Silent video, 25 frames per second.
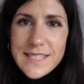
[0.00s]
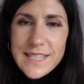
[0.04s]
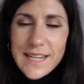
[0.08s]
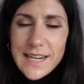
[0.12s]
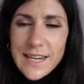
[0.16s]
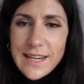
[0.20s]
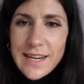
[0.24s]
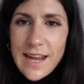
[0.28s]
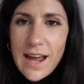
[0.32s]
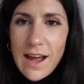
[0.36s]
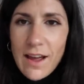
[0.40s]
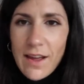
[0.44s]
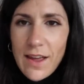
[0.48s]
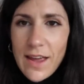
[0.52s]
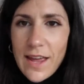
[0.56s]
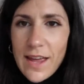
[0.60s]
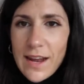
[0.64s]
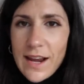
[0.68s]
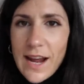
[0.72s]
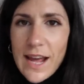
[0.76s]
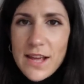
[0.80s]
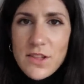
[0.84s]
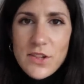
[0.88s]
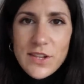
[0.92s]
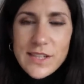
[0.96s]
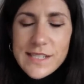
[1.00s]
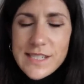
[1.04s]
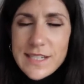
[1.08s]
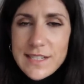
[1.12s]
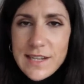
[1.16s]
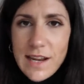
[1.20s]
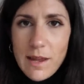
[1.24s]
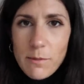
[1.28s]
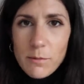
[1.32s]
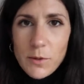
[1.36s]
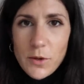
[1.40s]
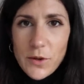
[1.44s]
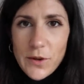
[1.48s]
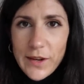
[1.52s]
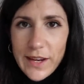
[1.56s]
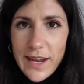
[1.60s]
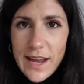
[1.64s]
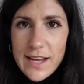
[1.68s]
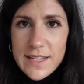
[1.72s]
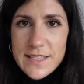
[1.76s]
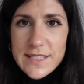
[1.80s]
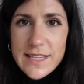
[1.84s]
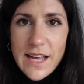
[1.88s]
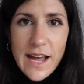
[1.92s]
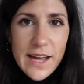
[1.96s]
City now, and I actually didn't end up
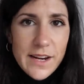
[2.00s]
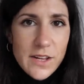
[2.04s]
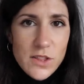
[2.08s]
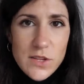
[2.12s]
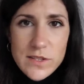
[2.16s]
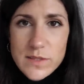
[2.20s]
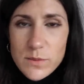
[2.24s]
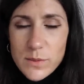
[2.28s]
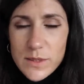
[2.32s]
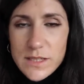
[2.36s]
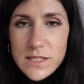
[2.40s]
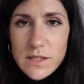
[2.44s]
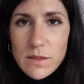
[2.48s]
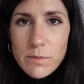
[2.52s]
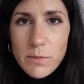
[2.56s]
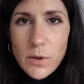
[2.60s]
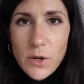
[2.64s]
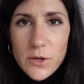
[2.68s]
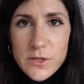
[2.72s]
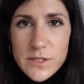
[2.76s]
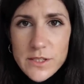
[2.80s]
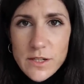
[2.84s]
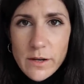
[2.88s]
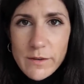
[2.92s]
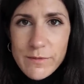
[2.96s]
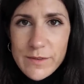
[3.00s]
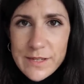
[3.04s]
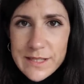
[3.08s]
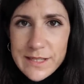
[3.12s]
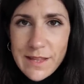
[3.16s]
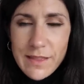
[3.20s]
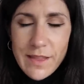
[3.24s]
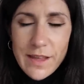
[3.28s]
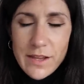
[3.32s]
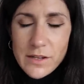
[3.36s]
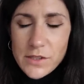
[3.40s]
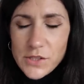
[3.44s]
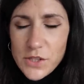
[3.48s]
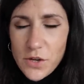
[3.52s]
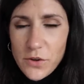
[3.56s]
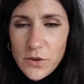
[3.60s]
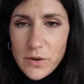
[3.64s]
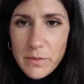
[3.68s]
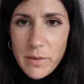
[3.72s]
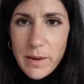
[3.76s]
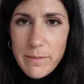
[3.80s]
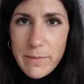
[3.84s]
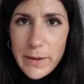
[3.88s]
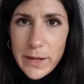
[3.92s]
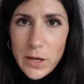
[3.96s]
going outside. I just went to the post office and then to
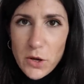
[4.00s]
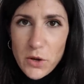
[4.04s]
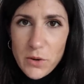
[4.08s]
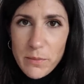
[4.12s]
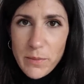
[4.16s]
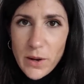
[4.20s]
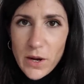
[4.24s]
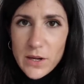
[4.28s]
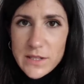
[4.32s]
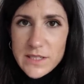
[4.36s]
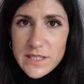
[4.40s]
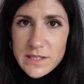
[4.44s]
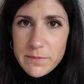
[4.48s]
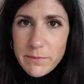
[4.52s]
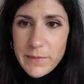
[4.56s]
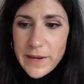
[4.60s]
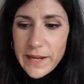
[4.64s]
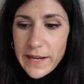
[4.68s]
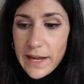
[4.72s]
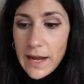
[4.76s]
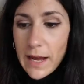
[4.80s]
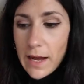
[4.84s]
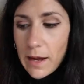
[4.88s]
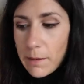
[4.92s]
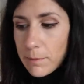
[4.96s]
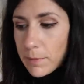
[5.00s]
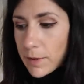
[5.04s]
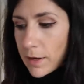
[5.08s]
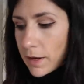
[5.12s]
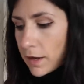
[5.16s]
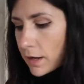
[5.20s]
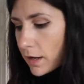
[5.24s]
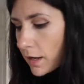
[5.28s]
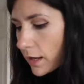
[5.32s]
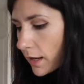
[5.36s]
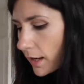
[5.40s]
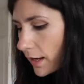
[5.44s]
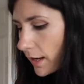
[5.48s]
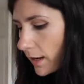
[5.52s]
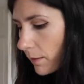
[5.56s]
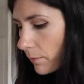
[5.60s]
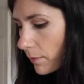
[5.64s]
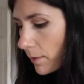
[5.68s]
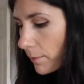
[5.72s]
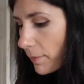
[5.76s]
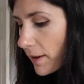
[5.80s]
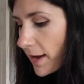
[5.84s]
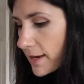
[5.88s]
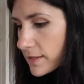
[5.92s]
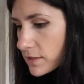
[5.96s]
go to my PO box to pick up
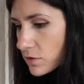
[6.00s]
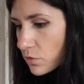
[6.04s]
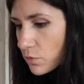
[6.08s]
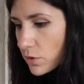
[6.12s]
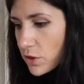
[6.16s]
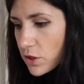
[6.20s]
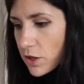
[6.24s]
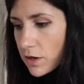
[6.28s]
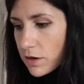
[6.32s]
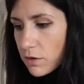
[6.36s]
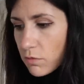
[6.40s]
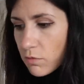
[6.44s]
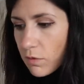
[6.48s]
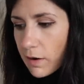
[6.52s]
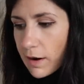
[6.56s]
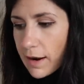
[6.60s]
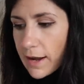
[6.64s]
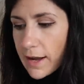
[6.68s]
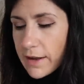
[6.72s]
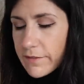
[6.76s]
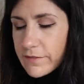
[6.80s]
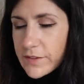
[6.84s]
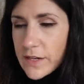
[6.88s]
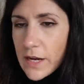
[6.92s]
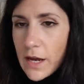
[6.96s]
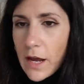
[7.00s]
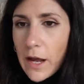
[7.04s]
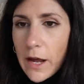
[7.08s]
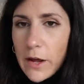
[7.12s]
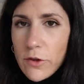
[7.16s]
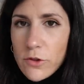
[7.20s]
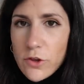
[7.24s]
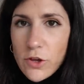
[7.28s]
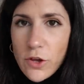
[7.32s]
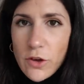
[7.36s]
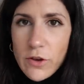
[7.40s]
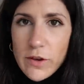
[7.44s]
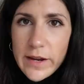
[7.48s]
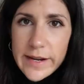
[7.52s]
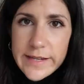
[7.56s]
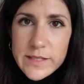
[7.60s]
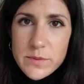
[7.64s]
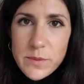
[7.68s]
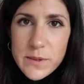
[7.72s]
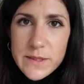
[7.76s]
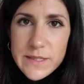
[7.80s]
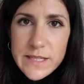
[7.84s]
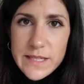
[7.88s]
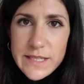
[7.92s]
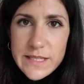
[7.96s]
a parcel which had arrived. I'll show you
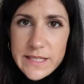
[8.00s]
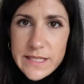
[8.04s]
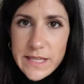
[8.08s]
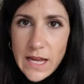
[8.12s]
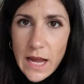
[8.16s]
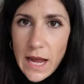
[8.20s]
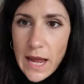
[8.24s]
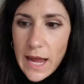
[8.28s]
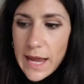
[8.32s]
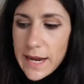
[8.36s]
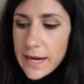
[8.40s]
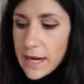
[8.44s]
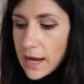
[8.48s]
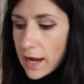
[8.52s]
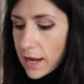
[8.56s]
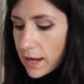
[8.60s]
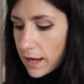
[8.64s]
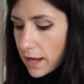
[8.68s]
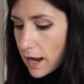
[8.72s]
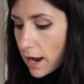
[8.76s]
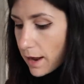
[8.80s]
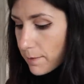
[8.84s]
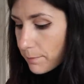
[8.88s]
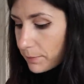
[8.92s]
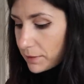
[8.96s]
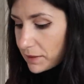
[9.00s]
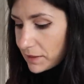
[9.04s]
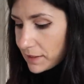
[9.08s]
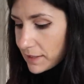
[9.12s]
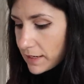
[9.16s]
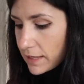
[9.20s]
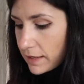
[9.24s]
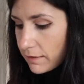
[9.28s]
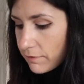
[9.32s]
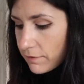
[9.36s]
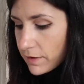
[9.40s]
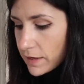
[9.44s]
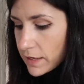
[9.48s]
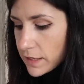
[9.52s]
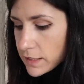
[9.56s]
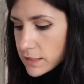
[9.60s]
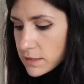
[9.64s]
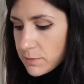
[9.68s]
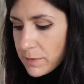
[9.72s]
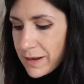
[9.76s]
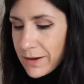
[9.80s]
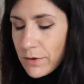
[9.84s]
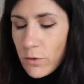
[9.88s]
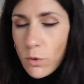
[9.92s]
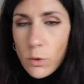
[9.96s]
guys what's inside. I believe
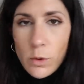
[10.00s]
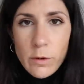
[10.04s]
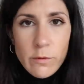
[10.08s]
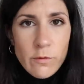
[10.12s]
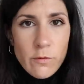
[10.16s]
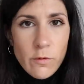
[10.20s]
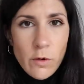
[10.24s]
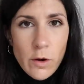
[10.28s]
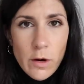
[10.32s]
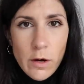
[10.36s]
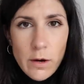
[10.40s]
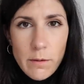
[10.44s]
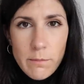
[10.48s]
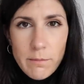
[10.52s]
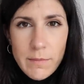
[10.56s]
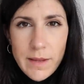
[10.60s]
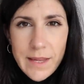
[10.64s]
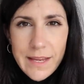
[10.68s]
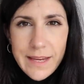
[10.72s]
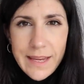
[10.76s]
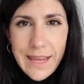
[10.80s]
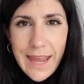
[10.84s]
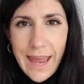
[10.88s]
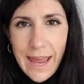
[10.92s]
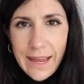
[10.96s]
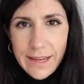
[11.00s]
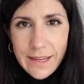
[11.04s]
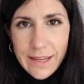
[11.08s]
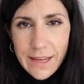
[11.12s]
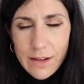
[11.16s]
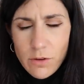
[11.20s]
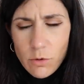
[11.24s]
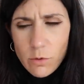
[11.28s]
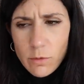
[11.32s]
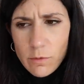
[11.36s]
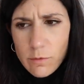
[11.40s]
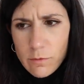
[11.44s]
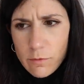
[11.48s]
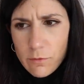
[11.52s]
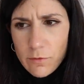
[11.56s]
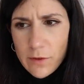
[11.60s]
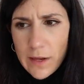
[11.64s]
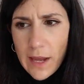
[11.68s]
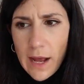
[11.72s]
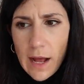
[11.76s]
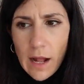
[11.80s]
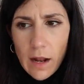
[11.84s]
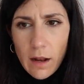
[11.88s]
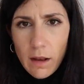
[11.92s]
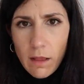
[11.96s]
it's my order from Kankin or
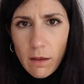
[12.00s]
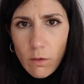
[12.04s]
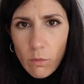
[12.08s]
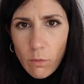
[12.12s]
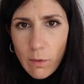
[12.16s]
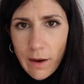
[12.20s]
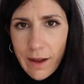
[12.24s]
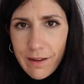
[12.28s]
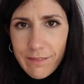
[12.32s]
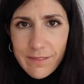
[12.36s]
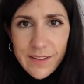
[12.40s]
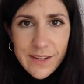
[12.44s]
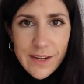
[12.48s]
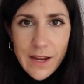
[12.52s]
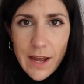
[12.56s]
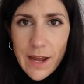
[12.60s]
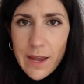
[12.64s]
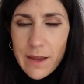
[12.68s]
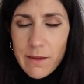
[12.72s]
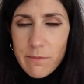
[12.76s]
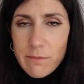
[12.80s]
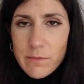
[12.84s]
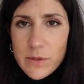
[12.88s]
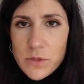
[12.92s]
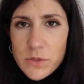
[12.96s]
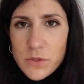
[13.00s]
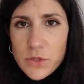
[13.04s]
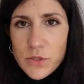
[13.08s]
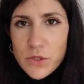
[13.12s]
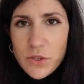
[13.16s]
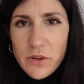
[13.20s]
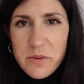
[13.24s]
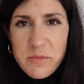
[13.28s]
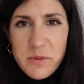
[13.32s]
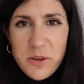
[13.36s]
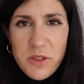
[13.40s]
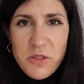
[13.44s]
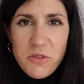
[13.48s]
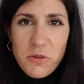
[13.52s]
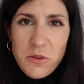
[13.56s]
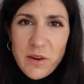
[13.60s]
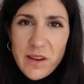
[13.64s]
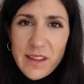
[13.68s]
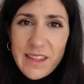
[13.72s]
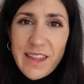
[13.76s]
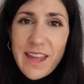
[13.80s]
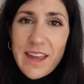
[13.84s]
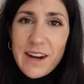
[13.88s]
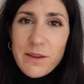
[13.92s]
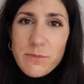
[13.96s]
Fjällräven. I am so
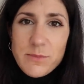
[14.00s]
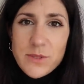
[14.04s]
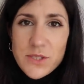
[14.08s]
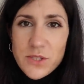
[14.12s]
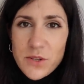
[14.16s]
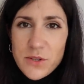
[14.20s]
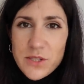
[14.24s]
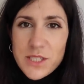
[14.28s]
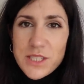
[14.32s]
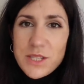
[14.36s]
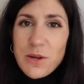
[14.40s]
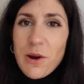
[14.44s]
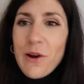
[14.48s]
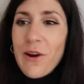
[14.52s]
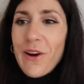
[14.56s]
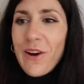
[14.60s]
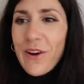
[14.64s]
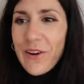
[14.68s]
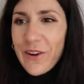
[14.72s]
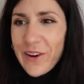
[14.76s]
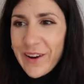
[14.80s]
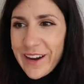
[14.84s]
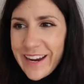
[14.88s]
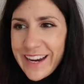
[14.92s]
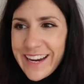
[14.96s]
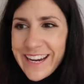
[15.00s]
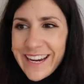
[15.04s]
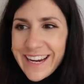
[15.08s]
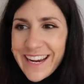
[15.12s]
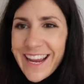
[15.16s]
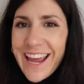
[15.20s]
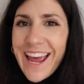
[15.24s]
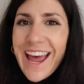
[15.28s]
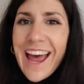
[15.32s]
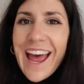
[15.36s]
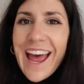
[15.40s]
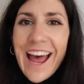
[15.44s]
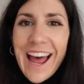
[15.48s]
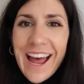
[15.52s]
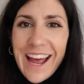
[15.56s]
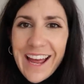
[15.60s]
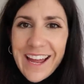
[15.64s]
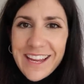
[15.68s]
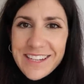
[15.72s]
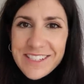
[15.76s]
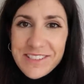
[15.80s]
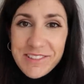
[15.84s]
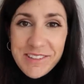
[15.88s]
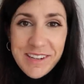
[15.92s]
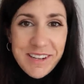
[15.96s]
butchering that. I'm so sorry
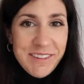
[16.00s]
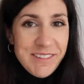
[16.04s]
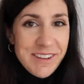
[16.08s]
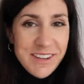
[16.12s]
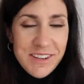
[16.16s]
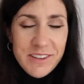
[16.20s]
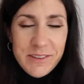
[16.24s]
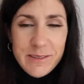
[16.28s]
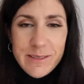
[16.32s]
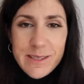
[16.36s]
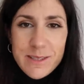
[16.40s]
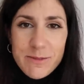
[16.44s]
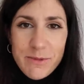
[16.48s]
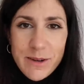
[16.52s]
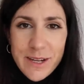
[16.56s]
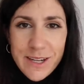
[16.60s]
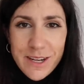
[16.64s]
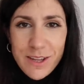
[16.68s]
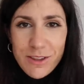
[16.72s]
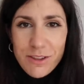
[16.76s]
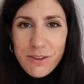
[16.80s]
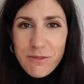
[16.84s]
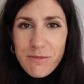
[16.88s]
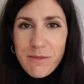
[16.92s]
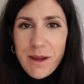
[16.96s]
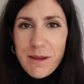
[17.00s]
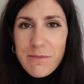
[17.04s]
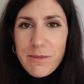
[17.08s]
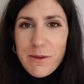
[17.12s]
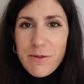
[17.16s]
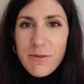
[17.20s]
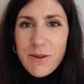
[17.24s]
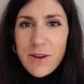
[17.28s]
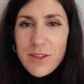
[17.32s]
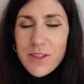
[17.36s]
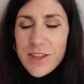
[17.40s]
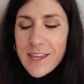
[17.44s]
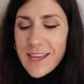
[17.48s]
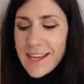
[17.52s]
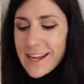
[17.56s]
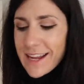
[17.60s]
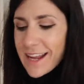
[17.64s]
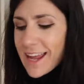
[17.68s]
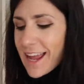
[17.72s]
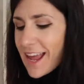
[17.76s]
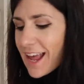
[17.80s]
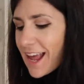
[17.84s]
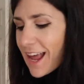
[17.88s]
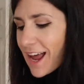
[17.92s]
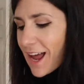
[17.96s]
to anyone who's Swedish who might be
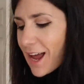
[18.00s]
watching.